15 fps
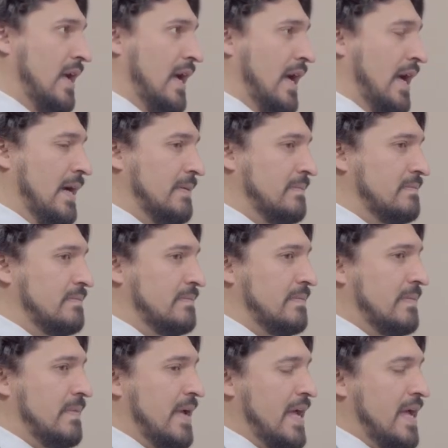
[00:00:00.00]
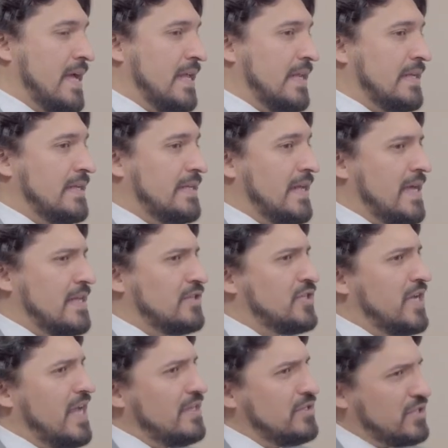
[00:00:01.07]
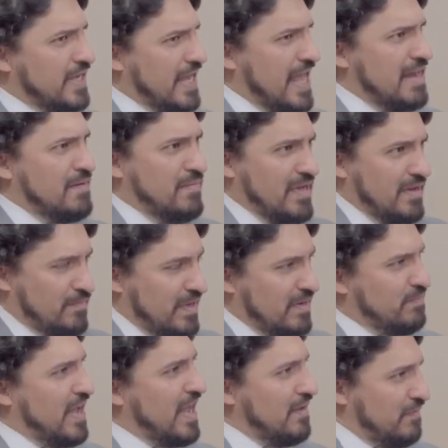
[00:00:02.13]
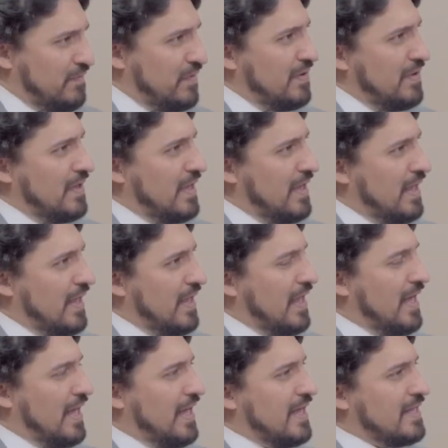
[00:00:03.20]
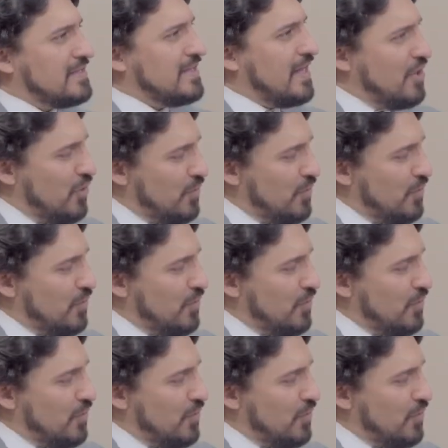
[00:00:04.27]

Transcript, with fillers: Um, and, and change can be a bit painful. Uh, it's not